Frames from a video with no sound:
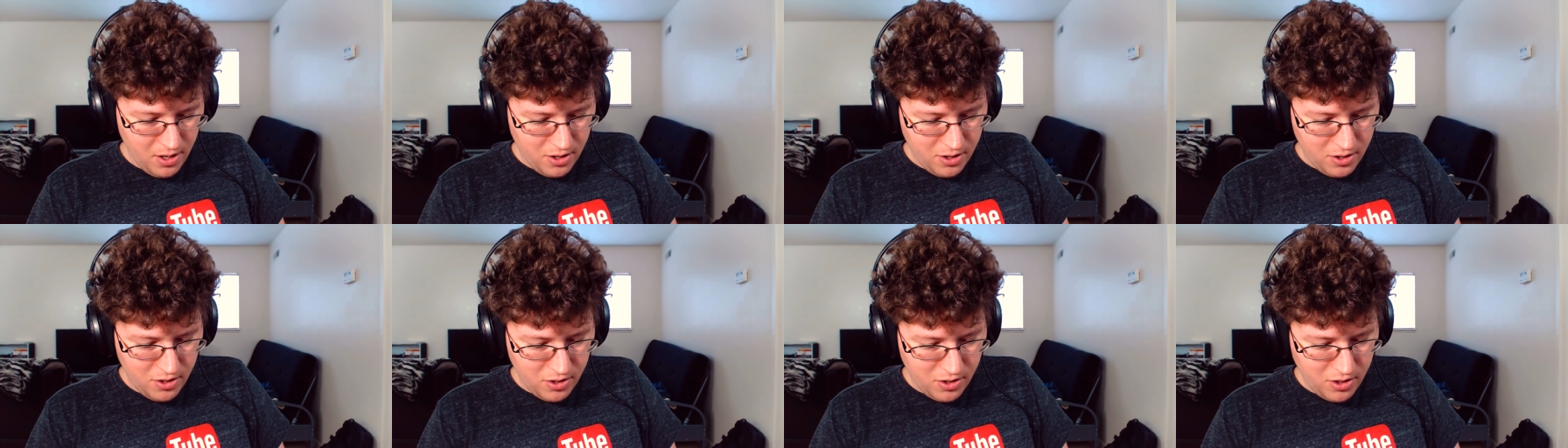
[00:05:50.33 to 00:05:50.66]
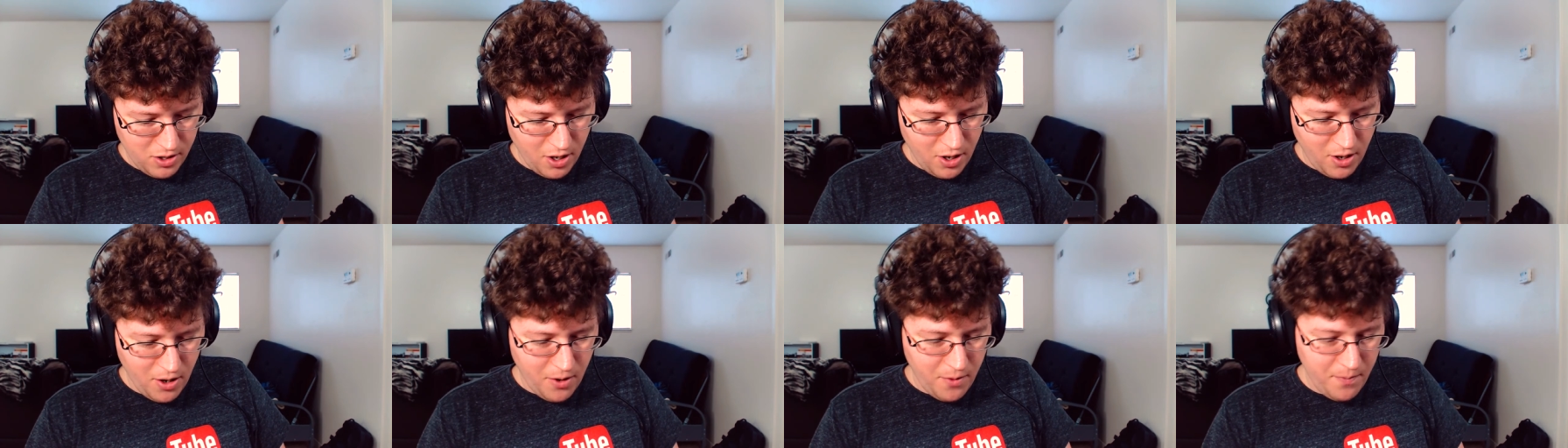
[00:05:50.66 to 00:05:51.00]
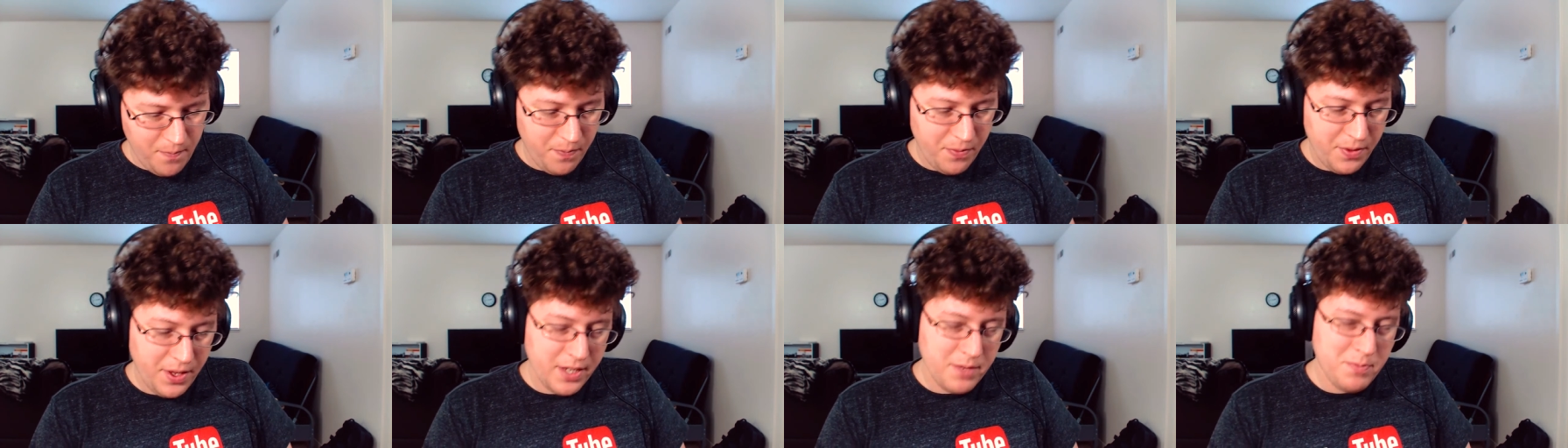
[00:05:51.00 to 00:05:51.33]

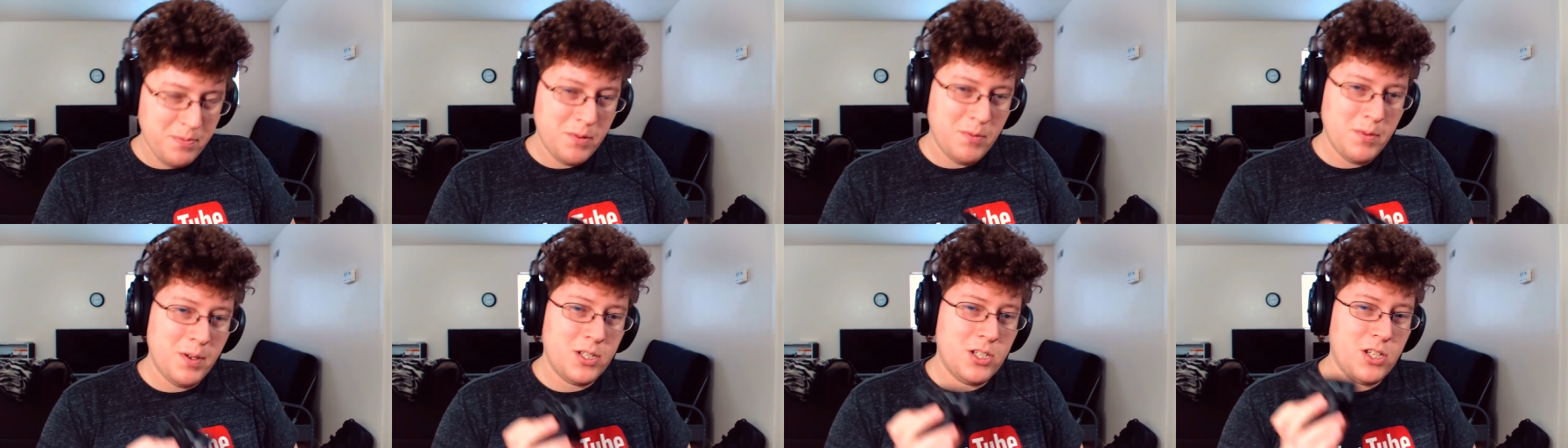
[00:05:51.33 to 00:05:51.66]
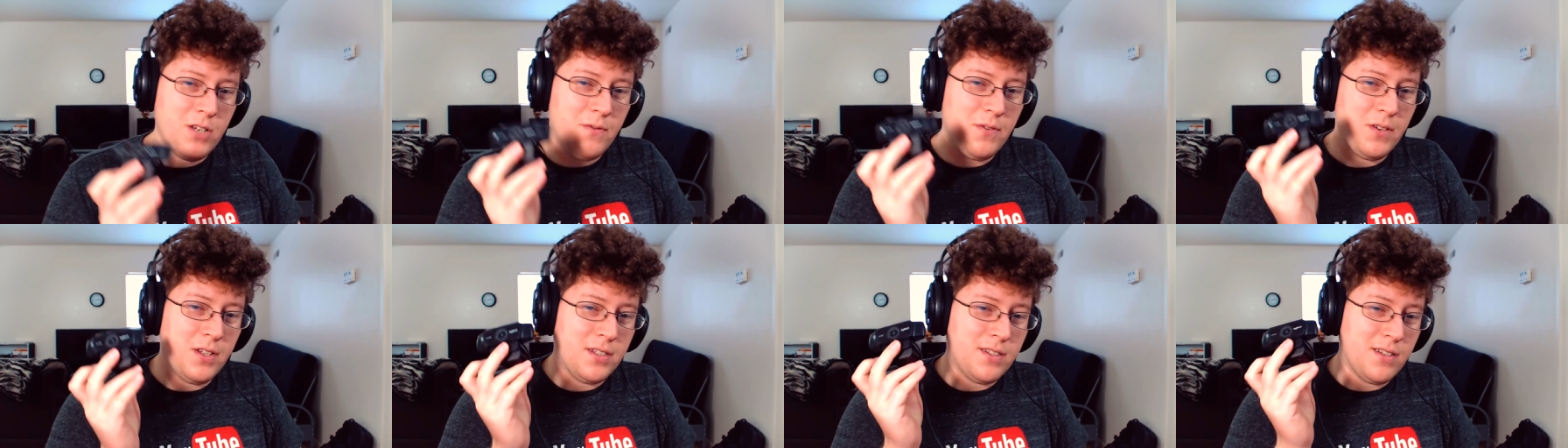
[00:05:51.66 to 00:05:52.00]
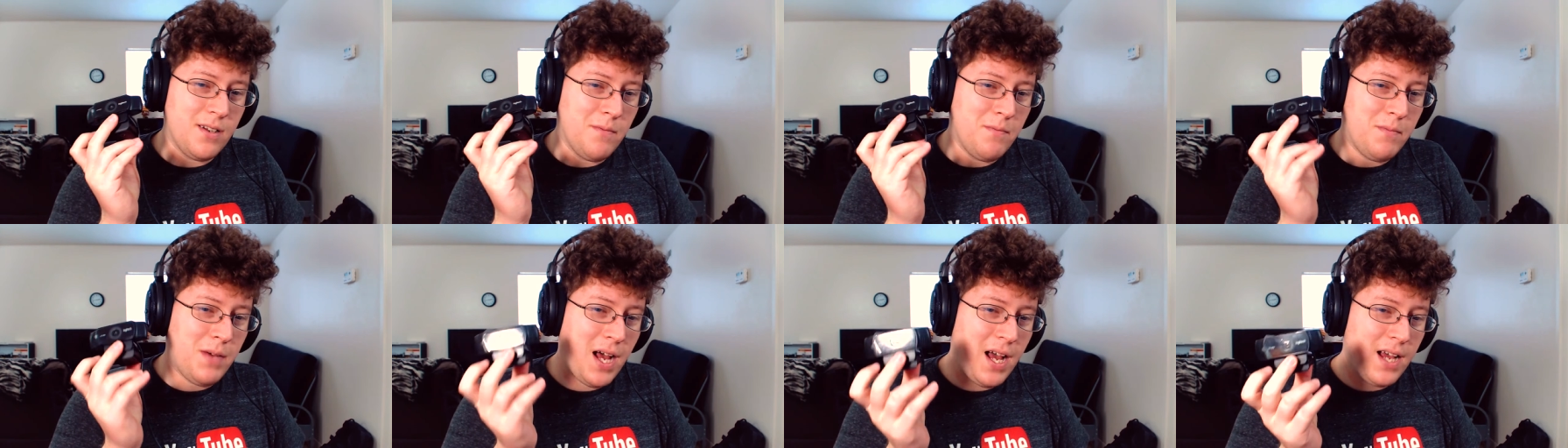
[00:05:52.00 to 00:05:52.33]
So that's pretty much it for this
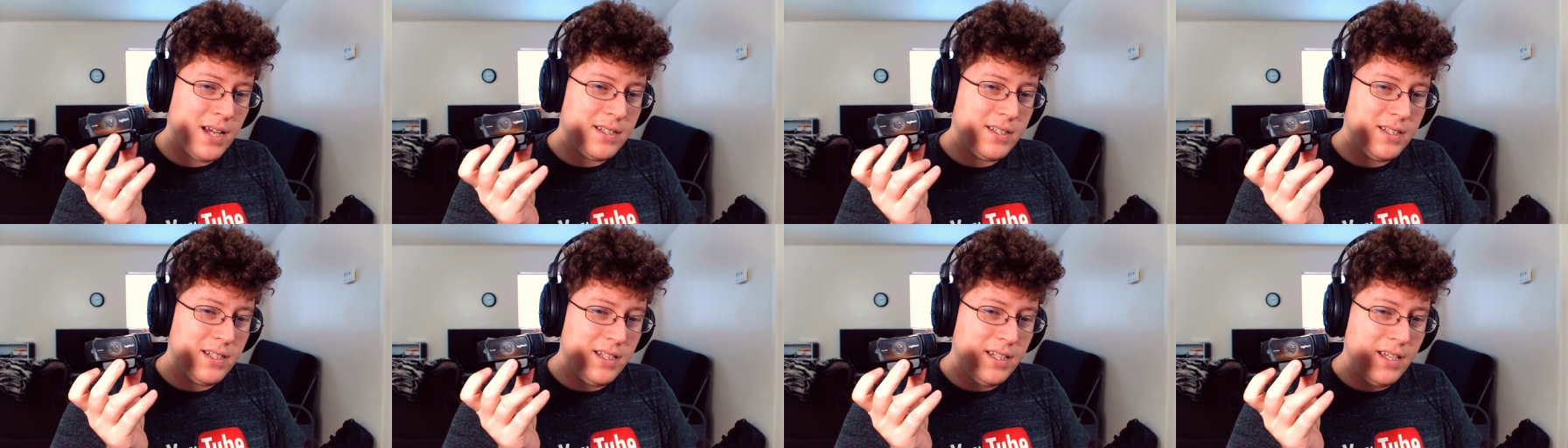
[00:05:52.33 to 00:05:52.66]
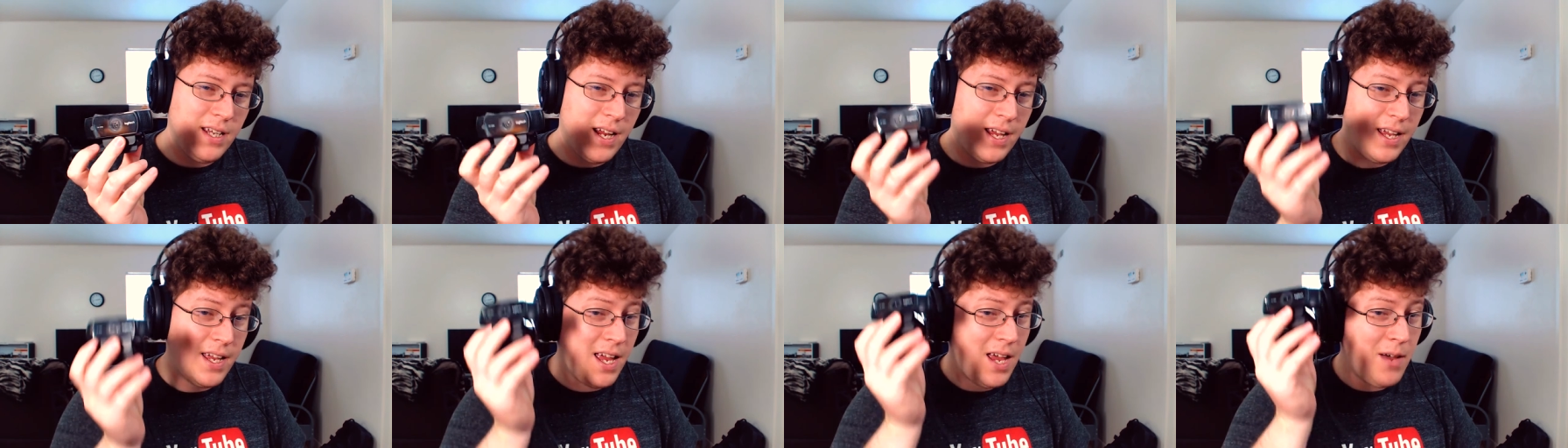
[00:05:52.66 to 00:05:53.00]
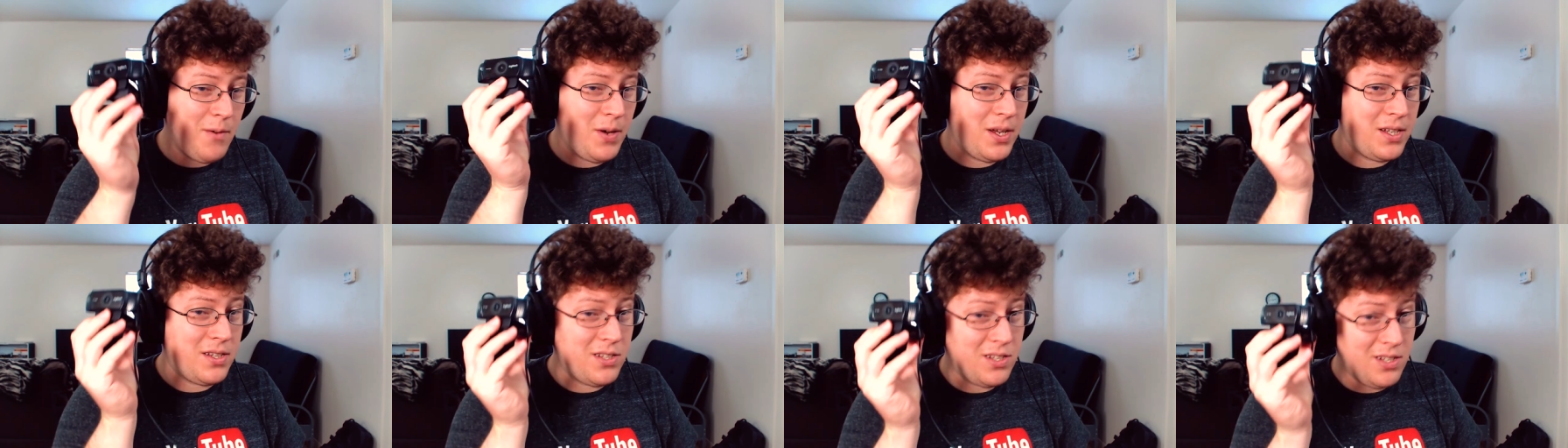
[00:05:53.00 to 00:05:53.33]
unboxing, and I
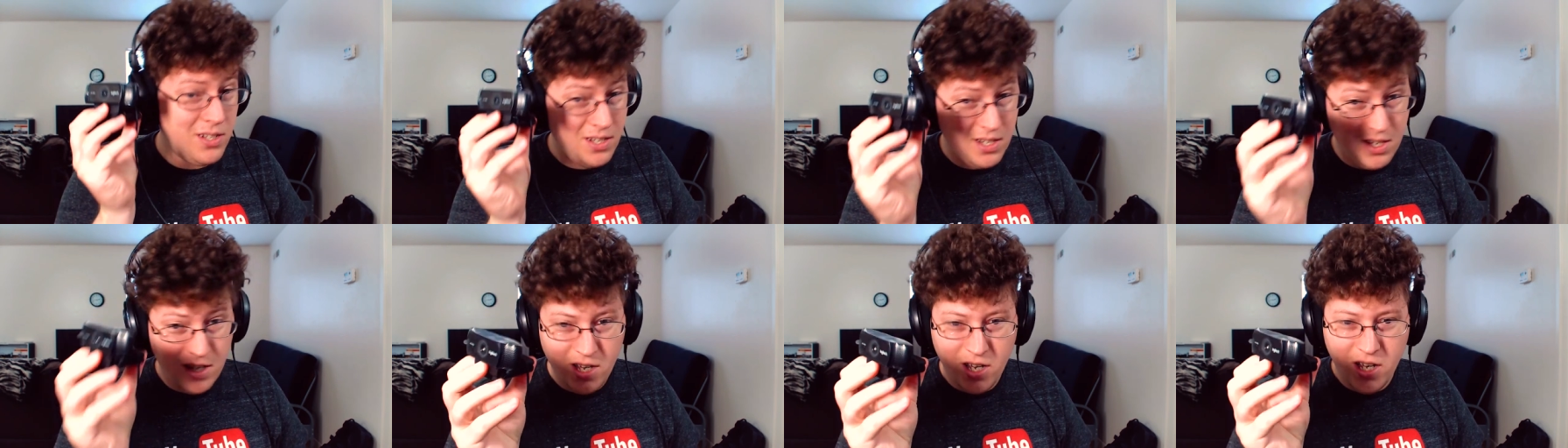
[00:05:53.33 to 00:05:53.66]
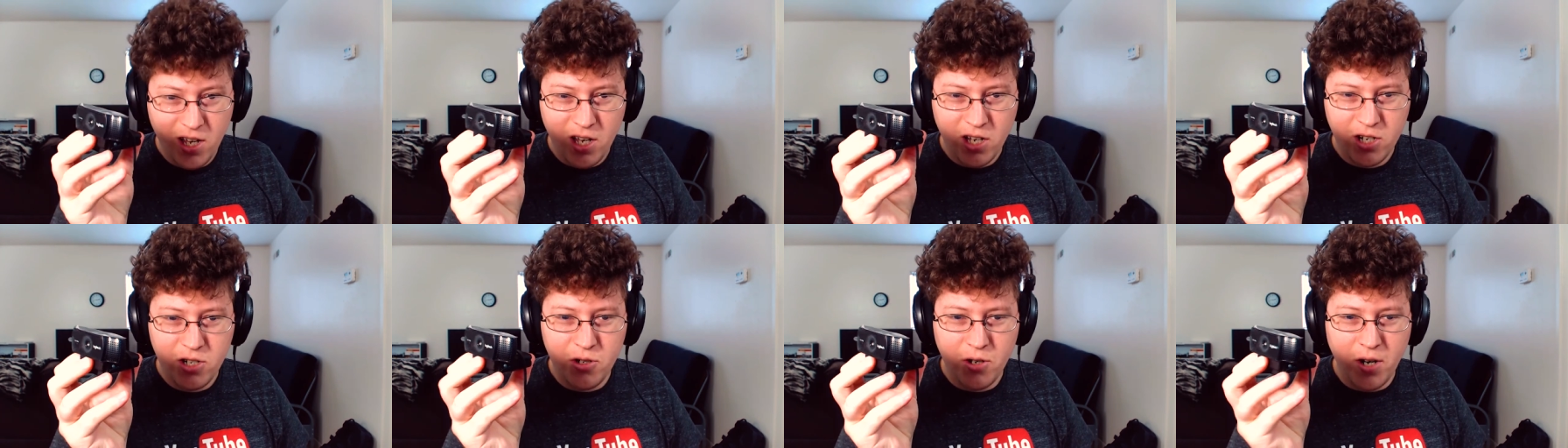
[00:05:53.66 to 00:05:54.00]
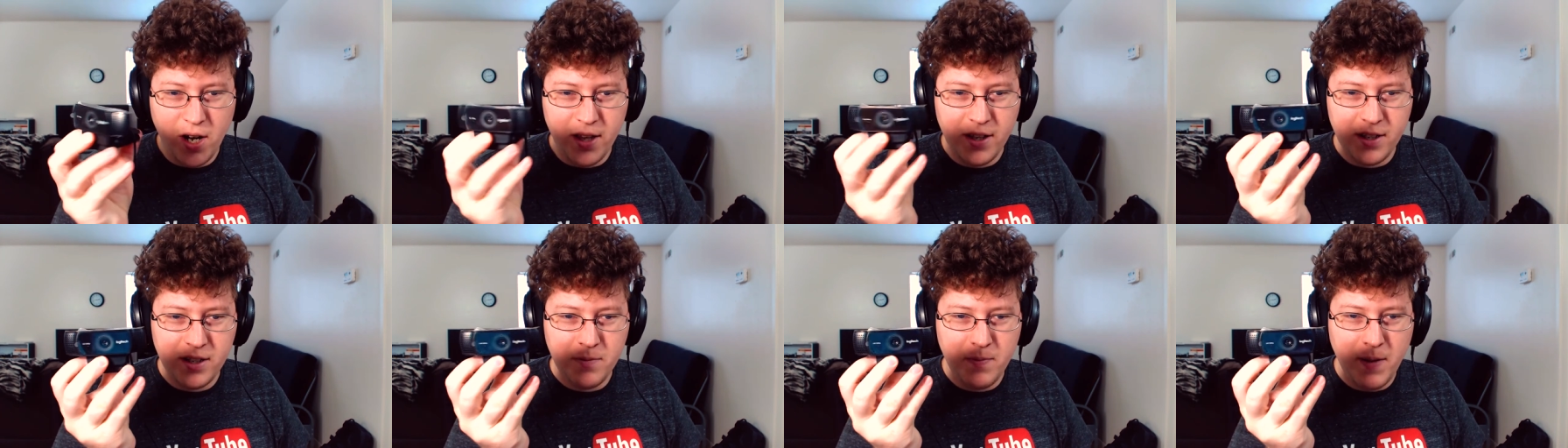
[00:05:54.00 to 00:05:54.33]
can't wait to
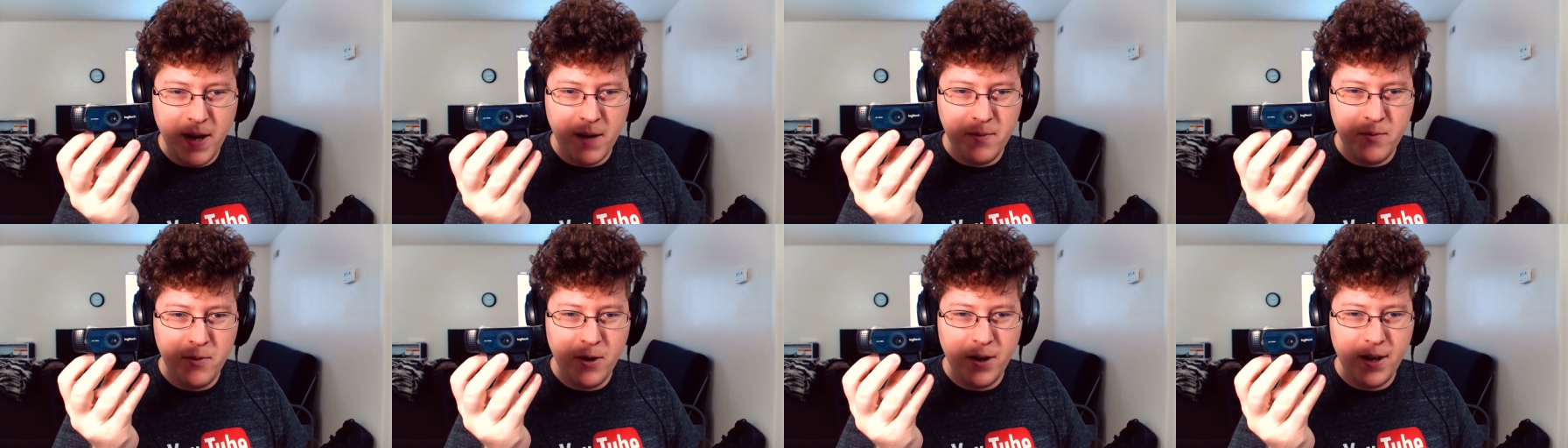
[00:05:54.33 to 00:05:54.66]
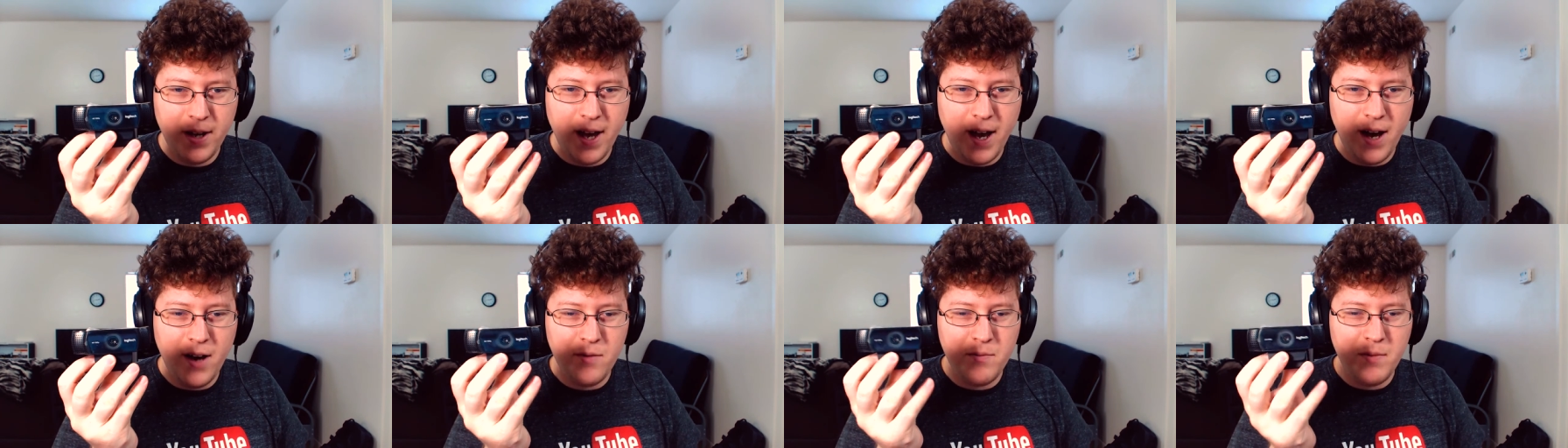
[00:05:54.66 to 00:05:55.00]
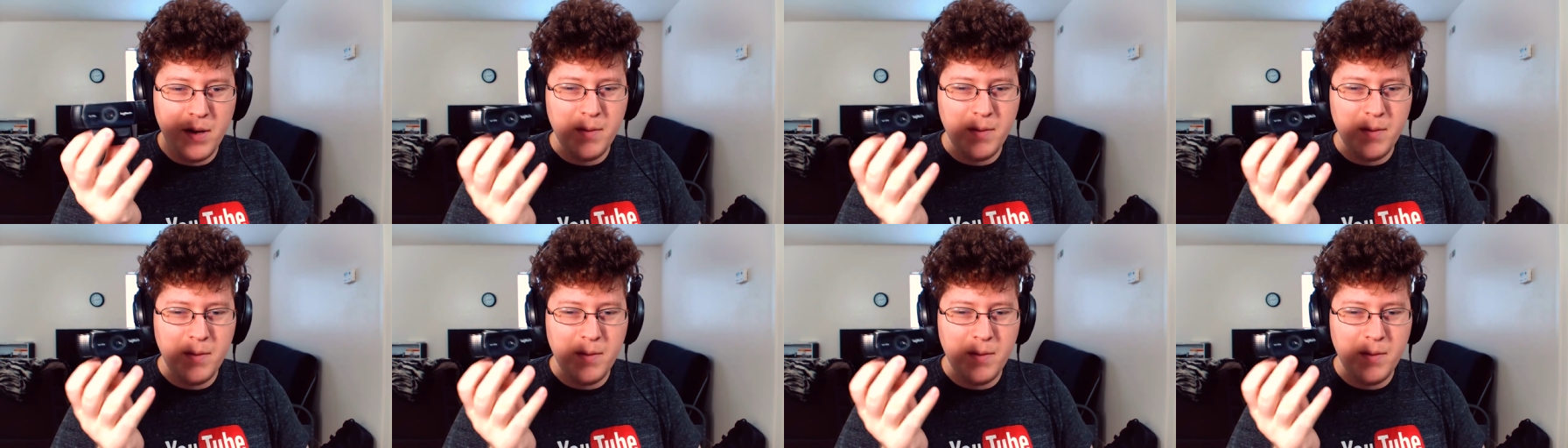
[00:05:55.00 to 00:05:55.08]
try this bad boy out.